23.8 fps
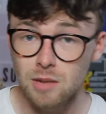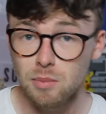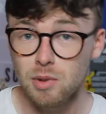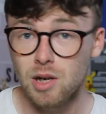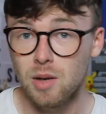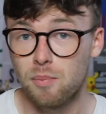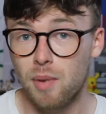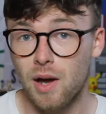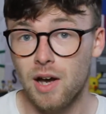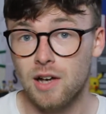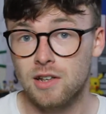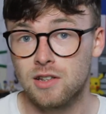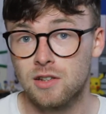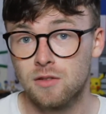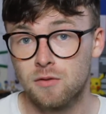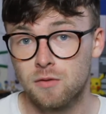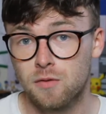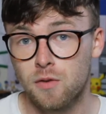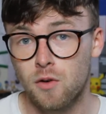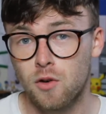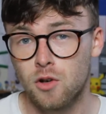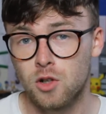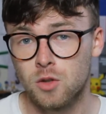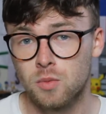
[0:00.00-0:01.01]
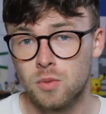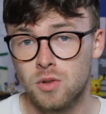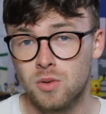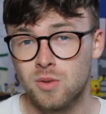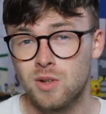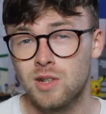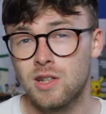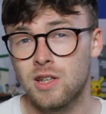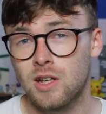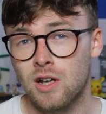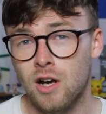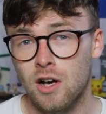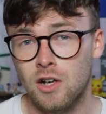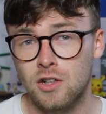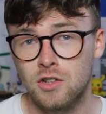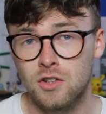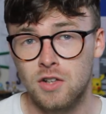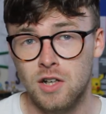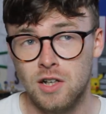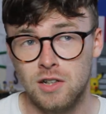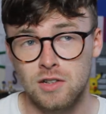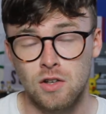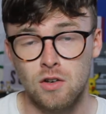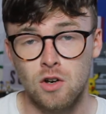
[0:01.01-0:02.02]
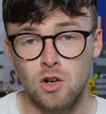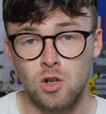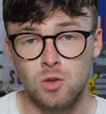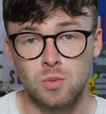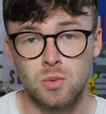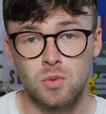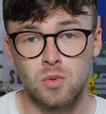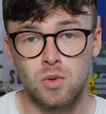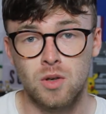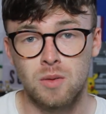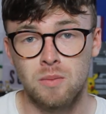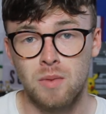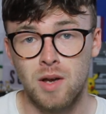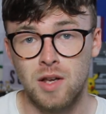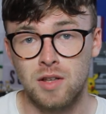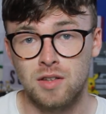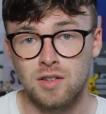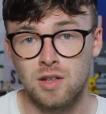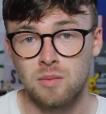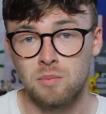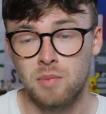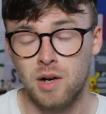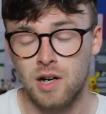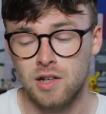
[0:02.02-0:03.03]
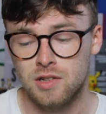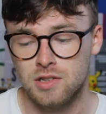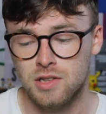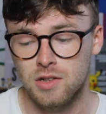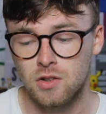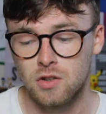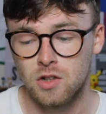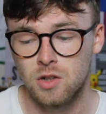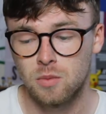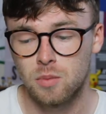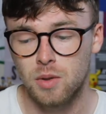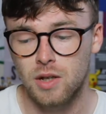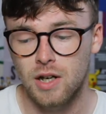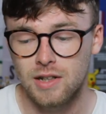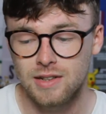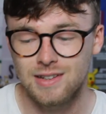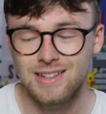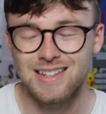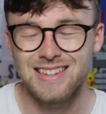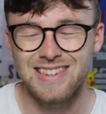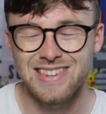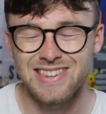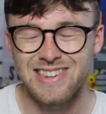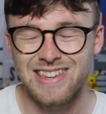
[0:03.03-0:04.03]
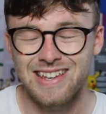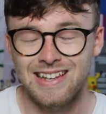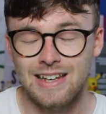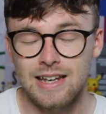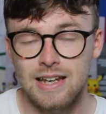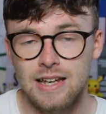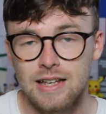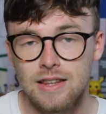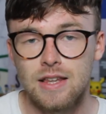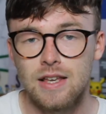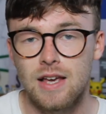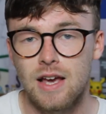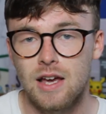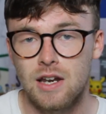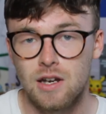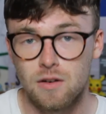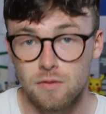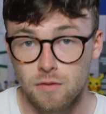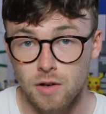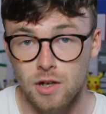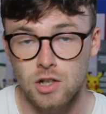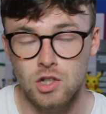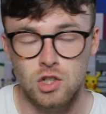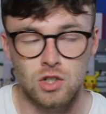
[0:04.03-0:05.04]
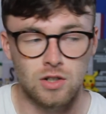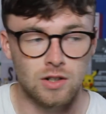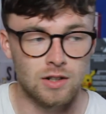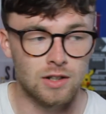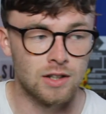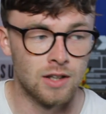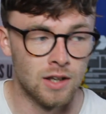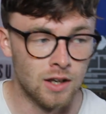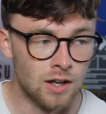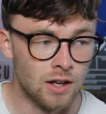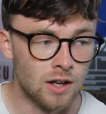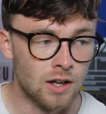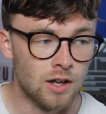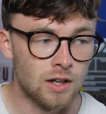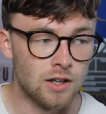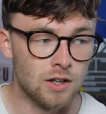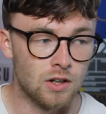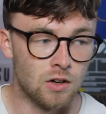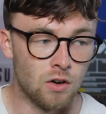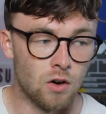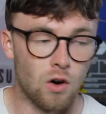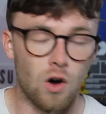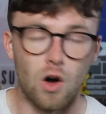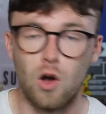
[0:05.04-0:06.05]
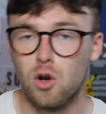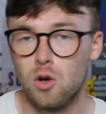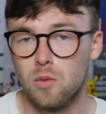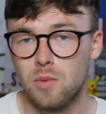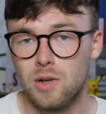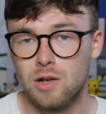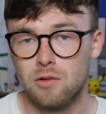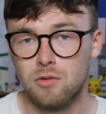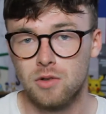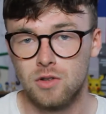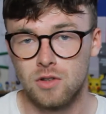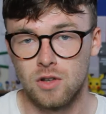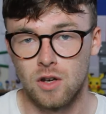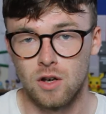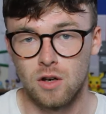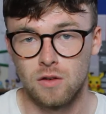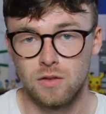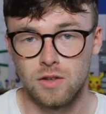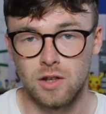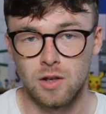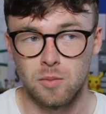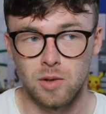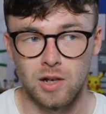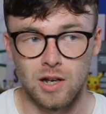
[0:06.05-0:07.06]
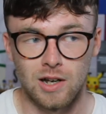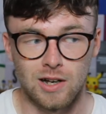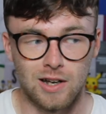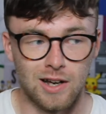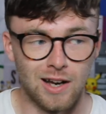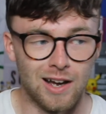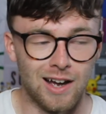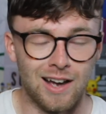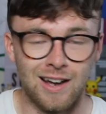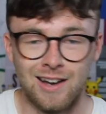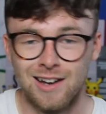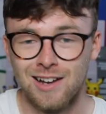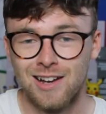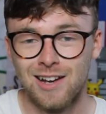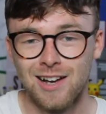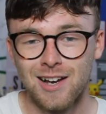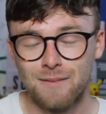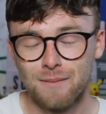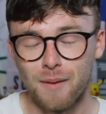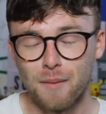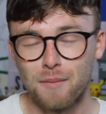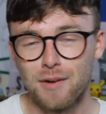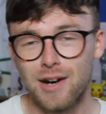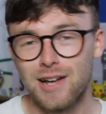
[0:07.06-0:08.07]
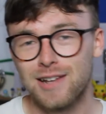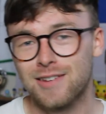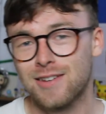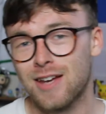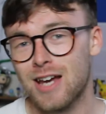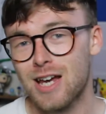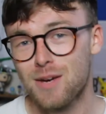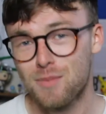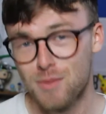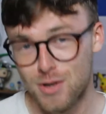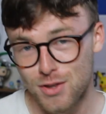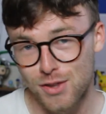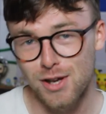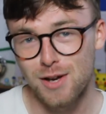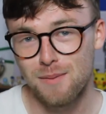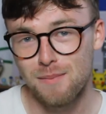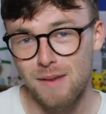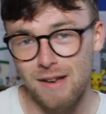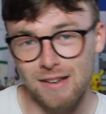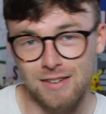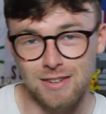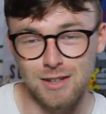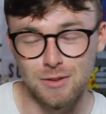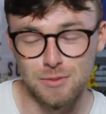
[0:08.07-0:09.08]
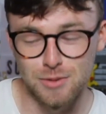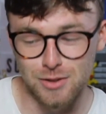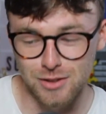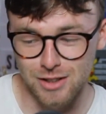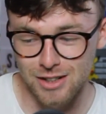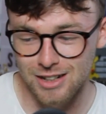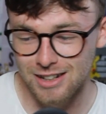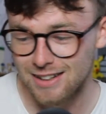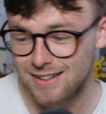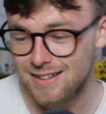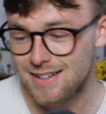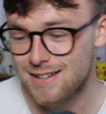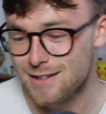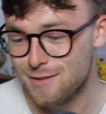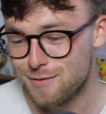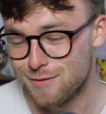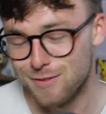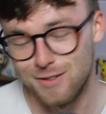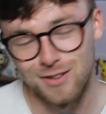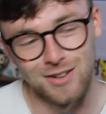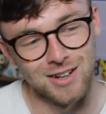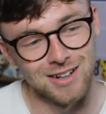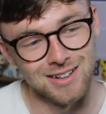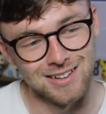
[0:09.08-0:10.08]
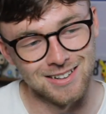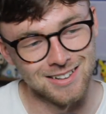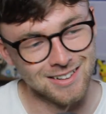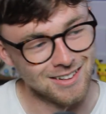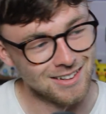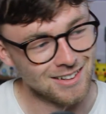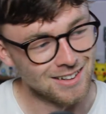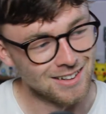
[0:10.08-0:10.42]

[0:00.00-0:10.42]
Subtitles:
bit of backs and forths between the contract talks between Messi and Barcelona, but I did think in the end, eventually, all will be resolved and be like, remember that time we thought Messi was going to leave? Well,